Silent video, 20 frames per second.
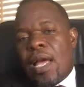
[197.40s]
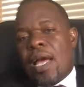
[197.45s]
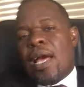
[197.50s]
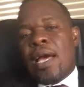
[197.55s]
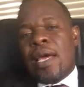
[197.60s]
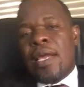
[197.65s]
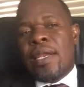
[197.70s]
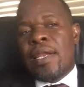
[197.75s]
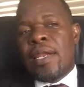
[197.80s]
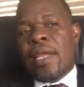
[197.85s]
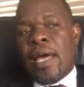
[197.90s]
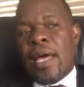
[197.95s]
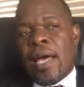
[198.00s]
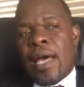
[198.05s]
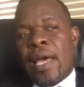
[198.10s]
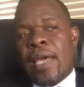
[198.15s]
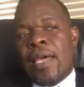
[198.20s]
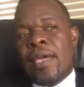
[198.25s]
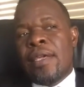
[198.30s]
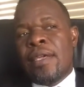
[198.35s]
And
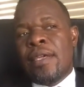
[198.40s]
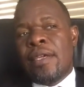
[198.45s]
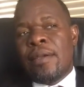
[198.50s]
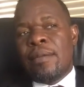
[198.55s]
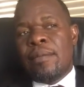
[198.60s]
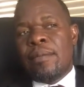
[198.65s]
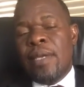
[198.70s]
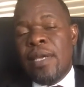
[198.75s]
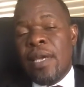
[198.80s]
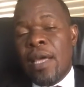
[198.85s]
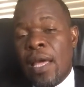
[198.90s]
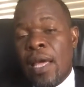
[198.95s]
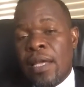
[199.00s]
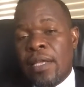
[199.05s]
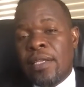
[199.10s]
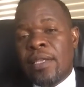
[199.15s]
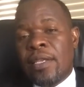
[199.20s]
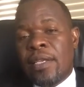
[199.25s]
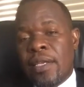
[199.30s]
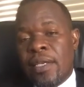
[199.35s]
I
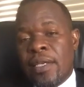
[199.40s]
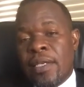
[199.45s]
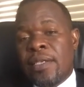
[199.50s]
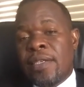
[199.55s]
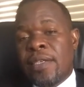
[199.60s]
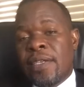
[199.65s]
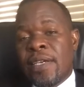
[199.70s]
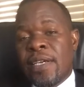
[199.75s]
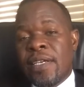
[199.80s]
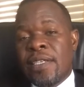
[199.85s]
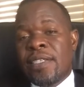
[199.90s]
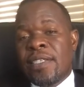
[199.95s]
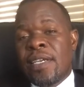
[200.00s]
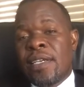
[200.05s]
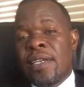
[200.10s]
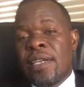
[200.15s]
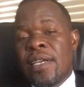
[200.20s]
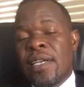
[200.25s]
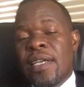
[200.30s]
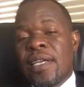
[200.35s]
indicated
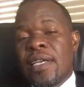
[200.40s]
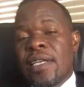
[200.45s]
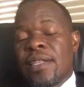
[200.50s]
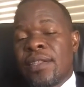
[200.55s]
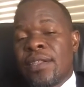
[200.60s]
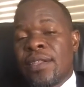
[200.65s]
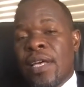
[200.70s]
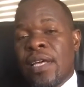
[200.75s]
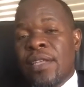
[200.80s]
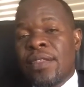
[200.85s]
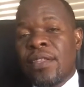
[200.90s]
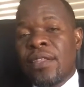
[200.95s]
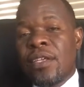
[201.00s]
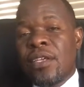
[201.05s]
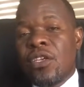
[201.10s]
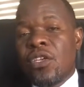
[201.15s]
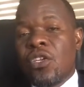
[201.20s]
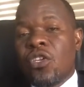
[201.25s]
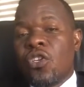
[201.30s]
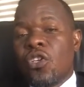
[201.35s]
that
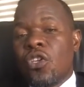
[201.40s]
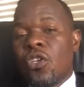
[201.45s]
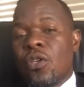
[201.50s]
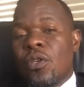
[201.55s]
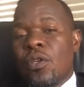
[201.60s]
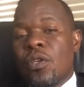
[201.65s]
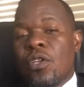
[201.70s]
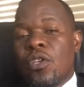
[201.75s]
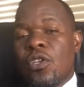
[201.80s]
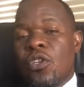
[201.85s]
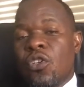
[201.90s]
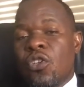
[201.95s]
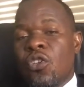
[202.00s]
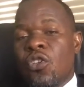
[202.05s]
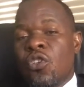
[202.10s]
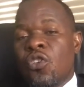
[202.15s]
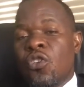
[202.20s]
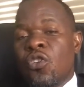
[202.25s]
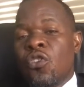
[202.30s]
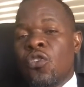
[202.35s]

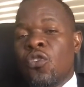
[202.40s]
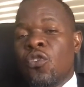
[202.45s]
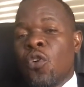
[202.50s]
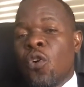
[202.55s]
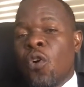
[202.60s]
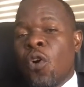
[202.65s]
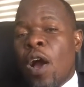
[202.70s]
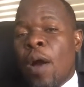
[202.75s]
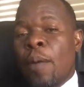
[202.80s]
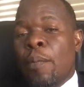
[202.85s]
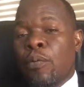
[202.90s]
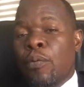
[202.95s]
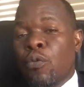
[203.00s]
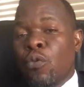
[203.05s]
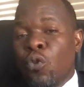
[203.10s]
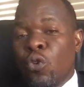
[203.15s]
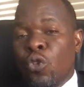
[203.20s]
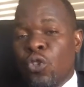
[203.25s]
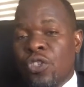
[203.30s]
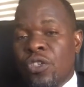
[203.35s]
your
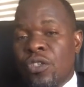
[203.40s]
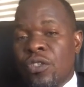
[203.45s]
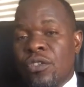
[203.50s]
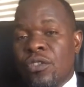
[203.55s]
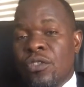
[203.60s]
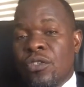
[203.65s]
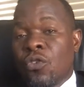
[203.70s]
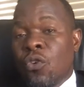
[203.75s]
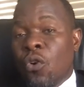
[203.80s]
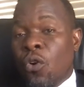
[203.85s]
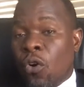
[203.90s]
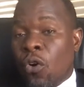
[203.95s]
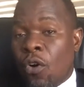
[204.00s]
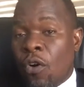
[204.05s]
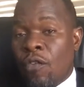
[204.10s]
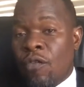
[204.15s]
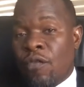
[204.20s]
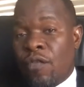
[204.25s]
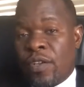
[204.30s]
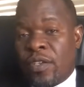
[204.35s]
approach to
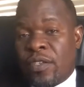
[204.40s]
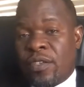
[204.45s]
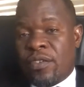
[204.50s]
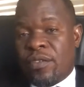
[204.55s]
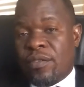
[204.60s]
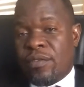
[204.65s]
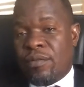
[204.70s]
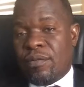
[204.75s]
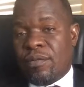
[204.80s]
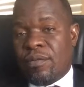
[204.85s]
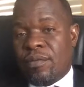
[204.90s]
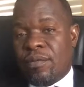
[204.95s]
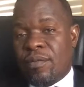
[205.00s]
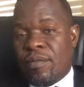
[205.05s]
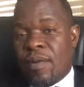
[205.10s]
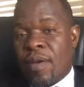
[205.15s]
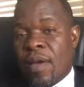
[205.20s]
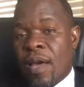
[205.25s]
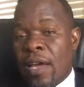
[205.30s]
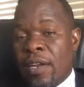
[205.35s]
conflict
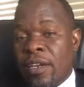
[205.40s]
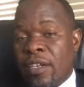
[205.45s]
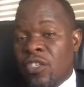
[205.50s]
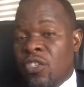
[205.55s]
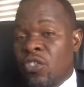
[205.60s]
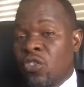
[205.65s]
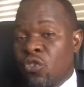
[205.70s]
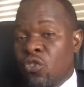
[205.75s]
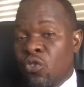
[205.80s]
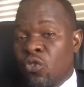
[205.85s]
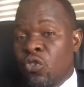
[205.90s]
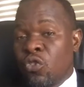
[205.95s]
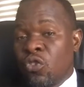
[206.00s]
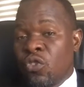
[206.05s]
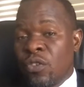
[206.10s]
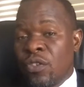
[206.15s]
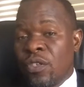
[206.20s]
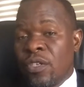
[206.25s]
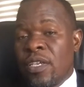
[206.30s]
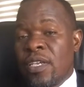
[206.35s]
and its resolution
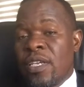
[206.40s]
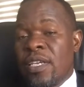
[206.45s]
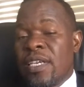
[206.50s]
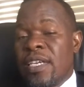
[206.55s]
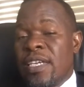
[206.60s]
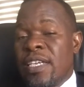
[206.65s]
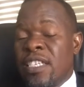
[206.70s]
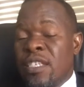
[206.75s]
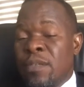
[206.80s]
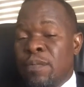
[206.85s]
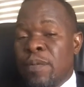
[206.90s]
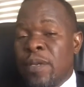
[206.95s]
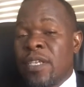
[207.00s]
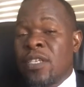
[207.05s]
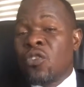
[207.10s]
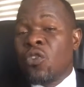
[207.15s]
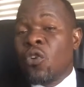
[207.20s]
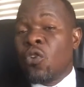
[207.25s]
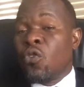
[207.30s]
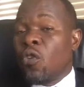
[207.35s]
is
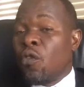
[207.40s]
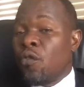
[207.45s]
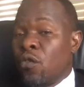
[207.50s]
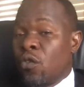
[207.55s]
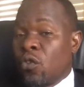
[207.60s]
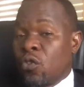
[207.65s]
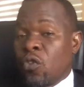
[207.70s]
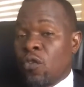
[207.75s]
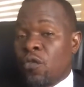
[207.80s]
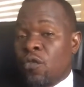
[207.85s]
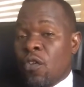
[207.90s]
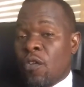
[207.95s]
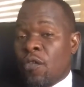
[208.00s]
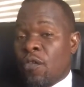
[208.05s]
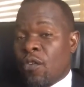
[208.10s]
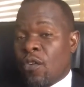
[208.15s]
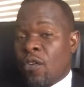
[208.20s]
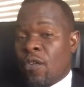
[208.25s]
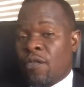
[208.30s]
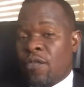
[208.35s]
based on your philosophy of
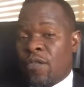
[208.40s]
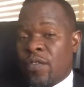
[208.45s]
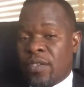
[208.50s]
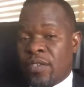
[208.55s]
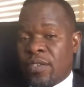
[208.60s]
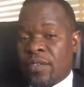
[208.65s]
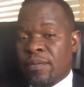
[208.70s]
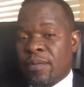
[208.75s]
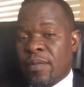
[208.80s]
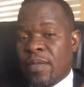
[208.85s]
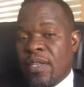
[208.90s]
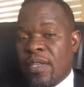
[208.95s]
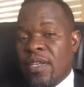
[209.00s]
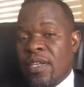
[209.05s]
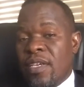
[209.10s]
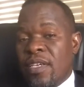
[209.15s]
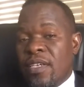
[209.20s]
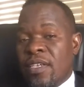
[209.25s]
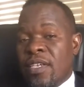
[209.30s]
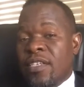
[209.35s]
conflict.
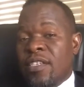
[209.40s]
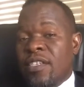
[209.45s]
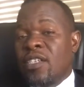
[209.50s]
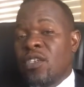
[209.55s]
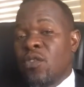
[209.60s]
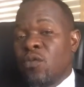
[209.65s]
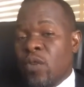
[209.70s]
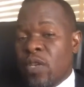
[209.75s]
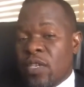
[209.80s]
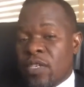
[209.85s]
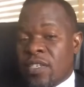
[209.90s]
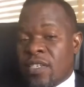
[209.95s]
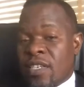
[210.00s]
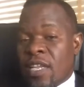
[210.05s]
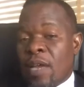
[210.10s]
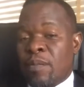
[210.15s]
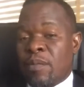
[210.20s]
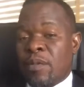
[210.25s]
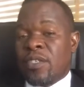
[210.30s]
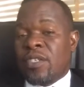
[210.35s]
Yesterday, we
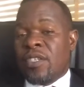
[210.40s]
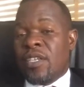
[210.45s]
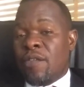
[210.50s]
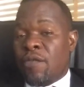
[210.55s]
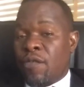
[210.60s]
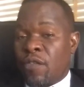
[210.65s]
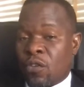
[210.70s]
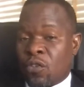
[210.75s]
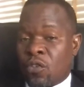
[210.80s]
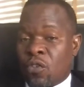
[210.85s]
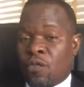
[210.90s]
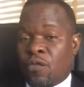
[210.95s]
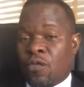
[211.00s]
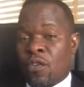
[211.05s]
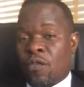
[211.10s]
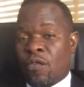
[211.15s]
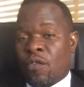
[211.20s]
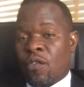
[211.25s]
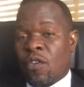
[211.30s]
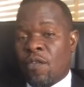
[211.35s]
established a philosophy of
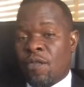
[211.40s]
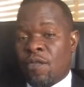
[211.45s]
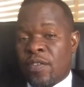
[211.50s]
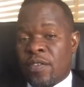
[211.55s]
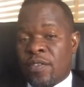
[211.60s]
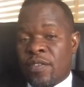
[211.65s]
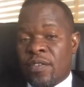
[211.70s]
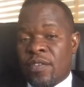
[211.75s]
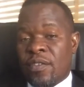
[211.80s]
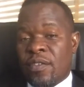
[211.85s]
conflict